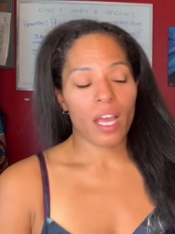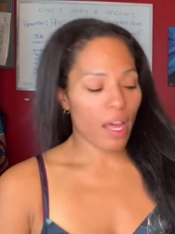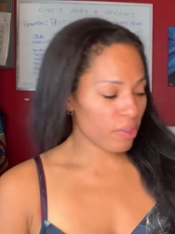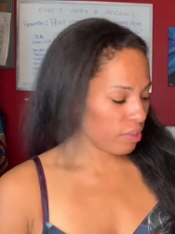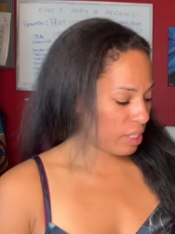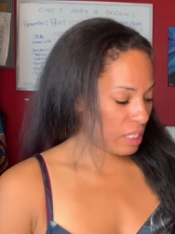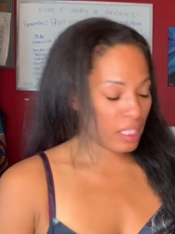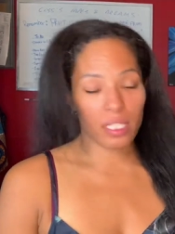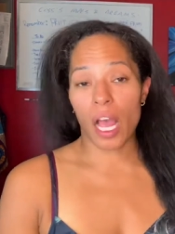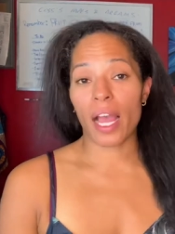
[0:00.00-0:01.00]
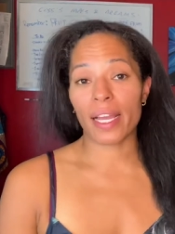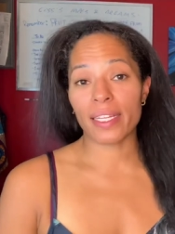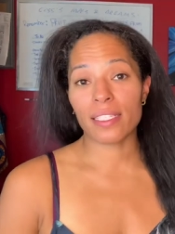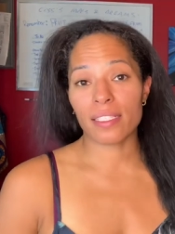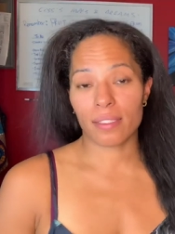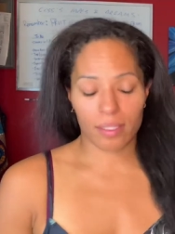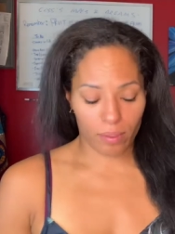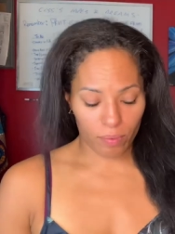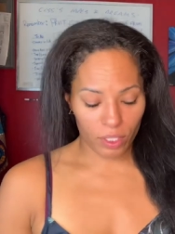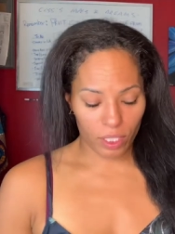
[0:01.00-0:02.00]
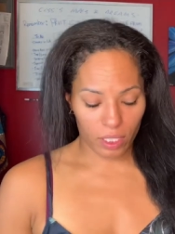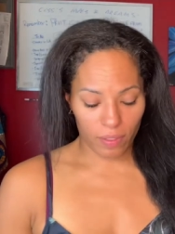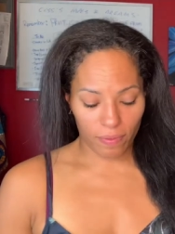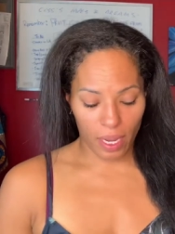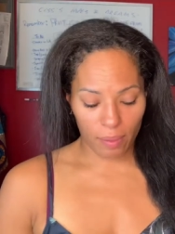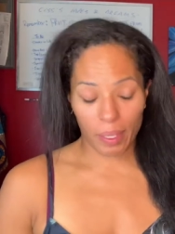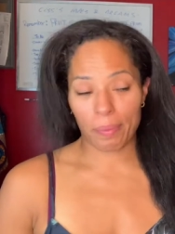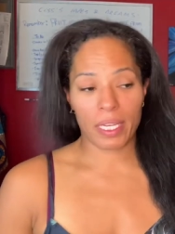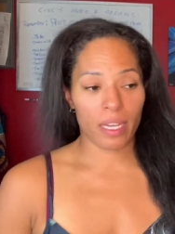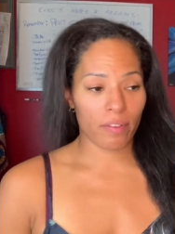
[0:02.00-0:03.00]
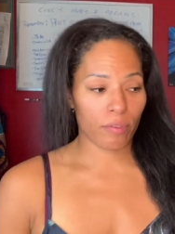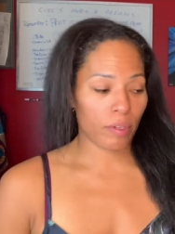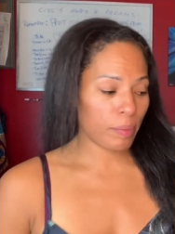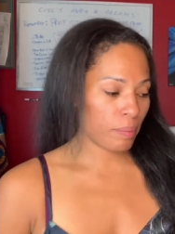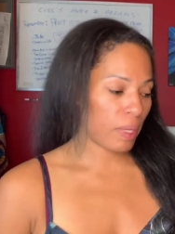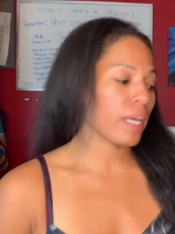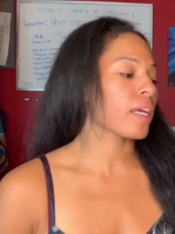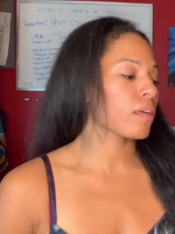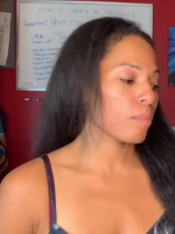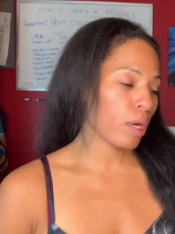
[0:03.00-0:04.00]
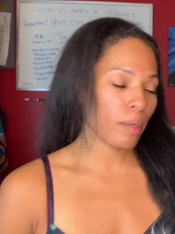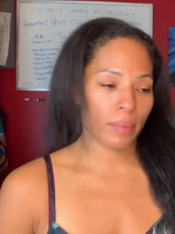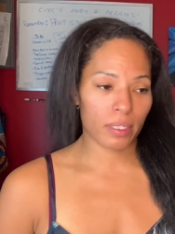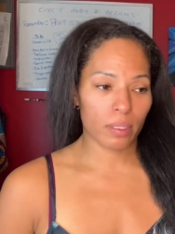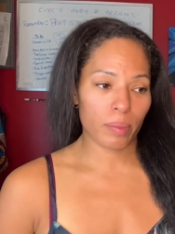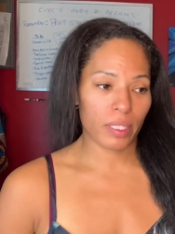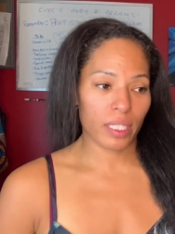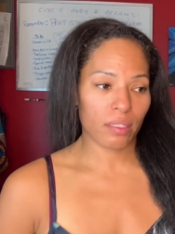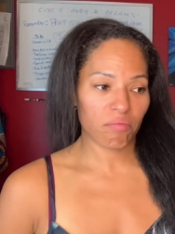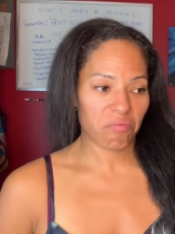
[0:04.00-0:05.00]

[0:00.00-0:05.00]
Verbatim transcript: other than the size, which is fine by me, I have room in my apartment to put it,